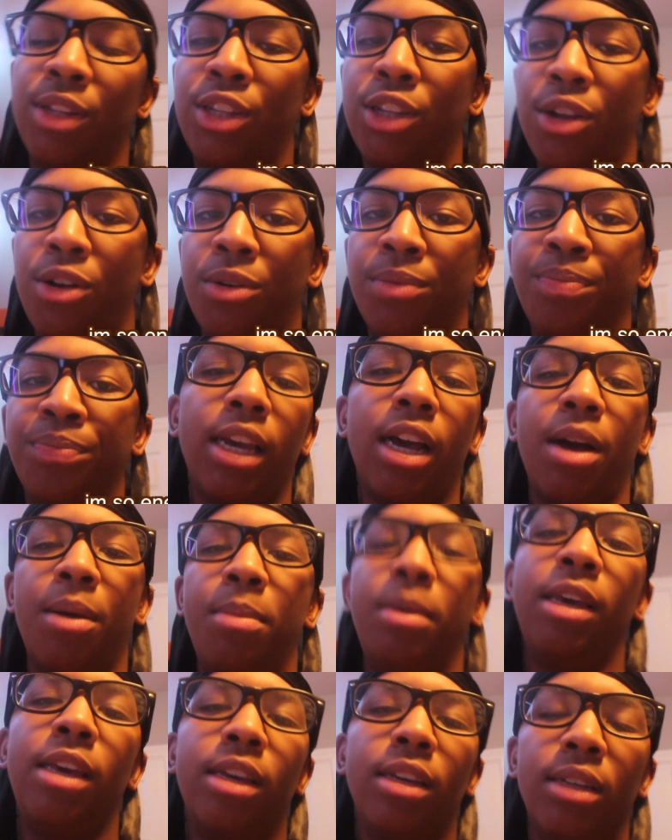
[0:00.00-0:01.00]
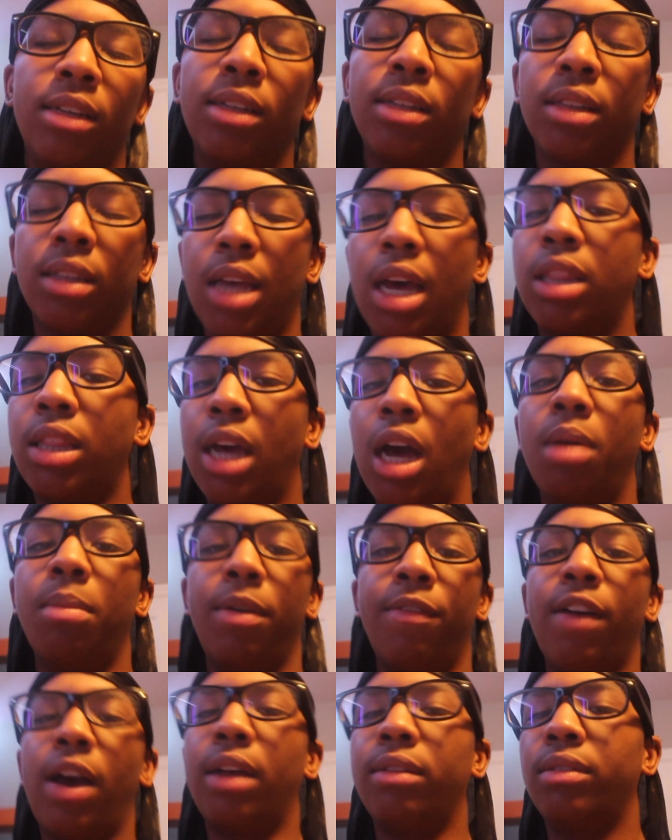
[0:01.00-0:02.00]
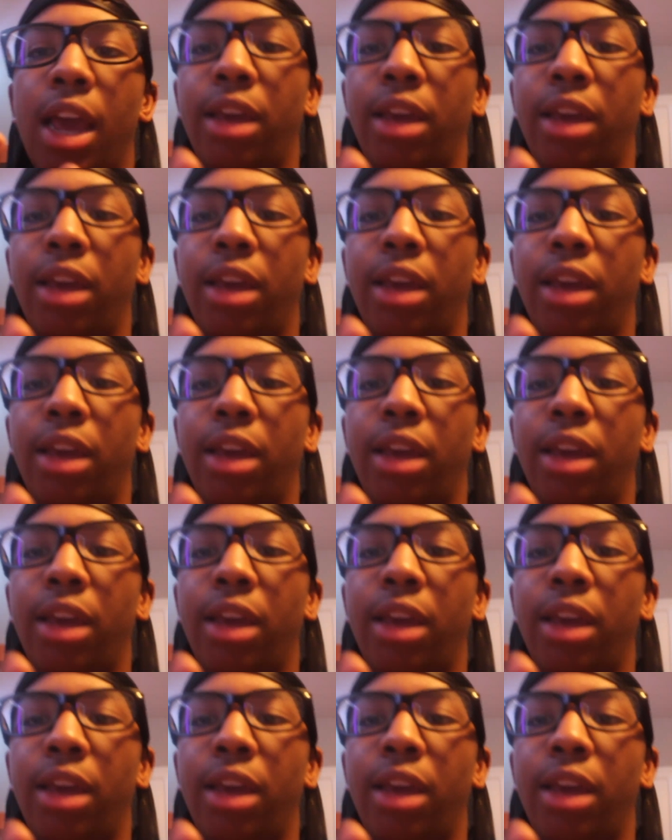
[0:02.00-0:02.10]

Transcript: So I think I'll be fine.